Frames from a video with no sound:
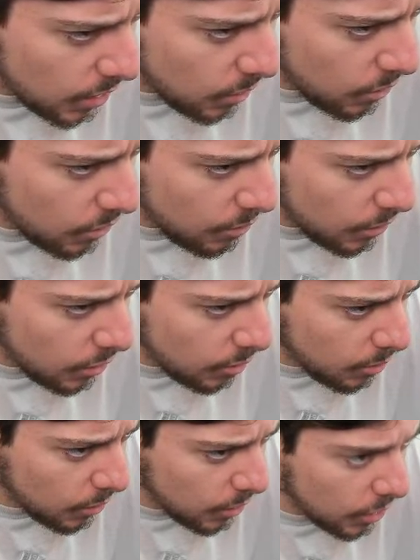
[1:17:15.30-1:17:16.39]
Wolfboy, oh
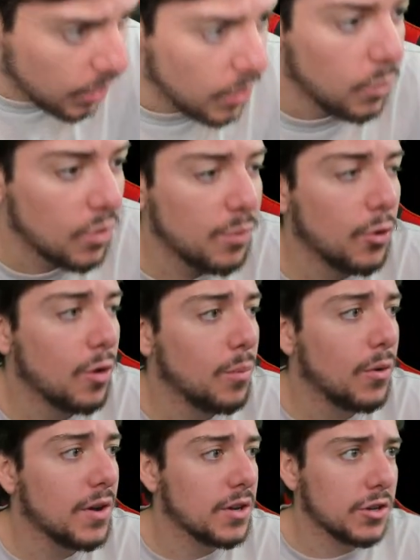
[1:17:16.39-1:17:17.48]
boy. Oh, Wolfboy, oh
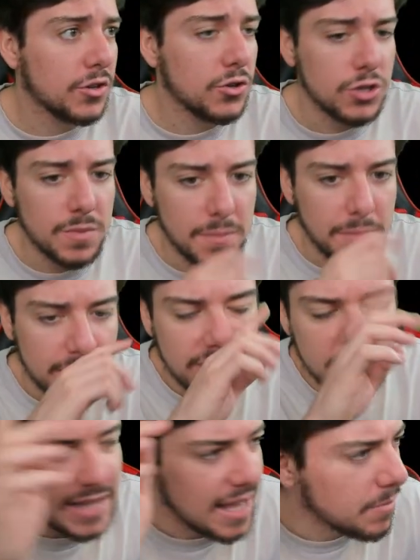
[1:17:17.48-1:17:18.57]
boy. You should be a part of
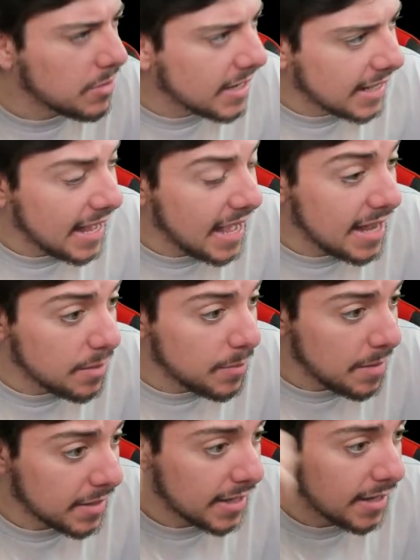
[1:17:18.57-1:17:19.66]
it. Damn, you didn't get added by
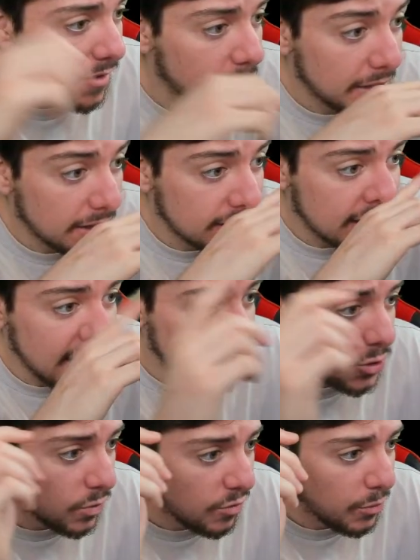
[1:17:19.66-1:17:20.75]
Miguel. Miguel didn't
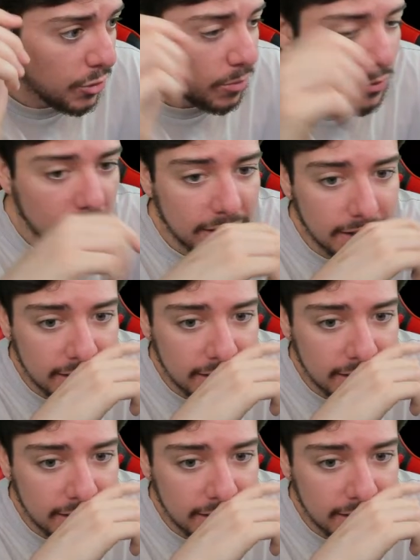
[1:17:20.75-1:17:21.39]
add you. Wolfboy, oh boy.